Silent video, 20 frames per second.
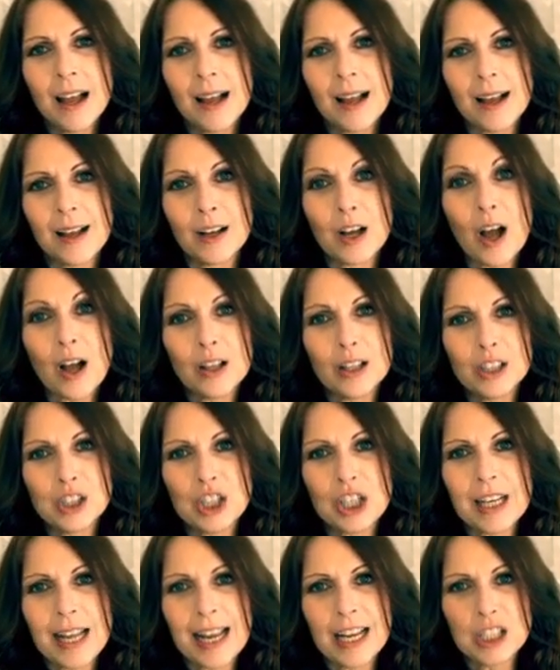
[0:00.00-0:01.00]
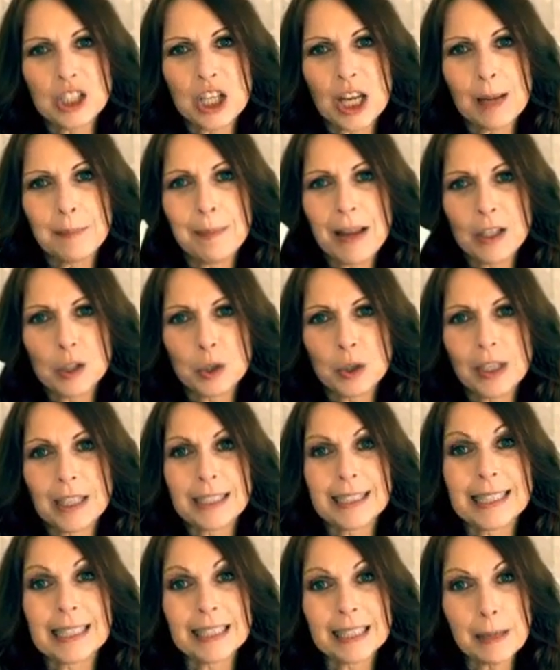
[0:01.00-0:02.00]
collagen HA
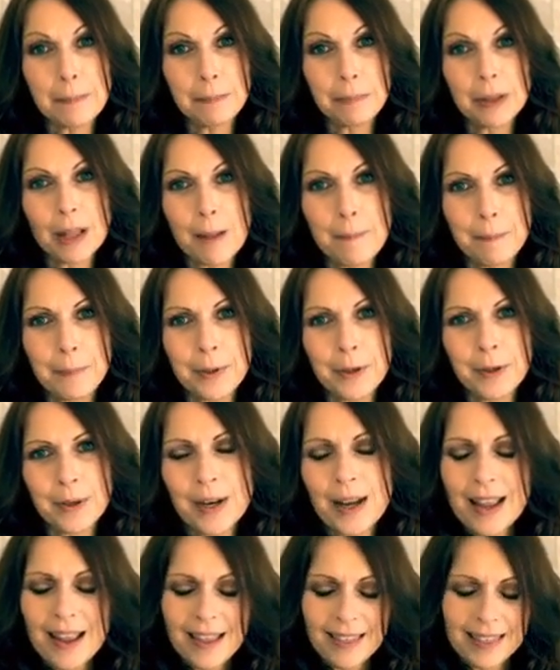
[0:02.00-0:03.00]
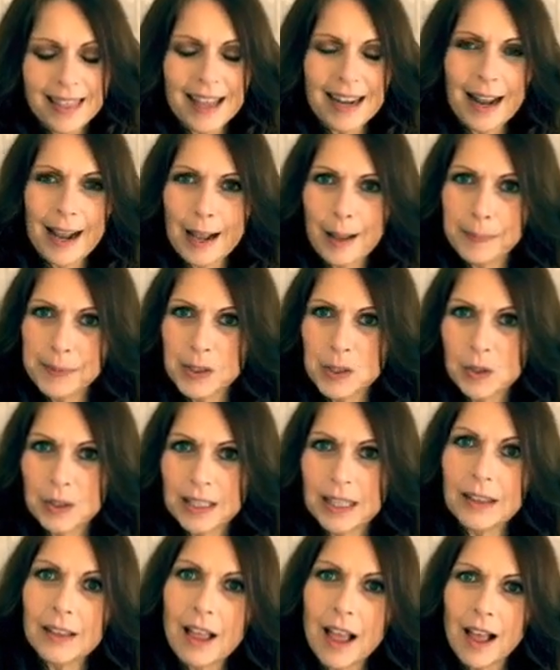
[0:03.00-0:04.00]
matrix lip plumper that I
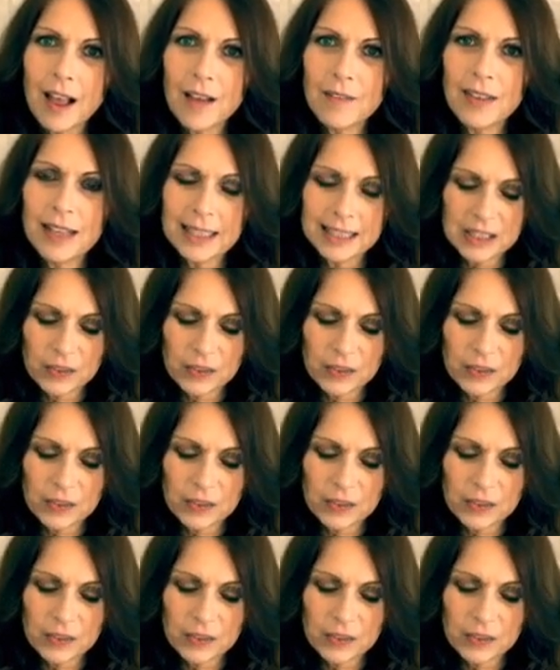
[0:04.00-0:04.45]
absolutely love.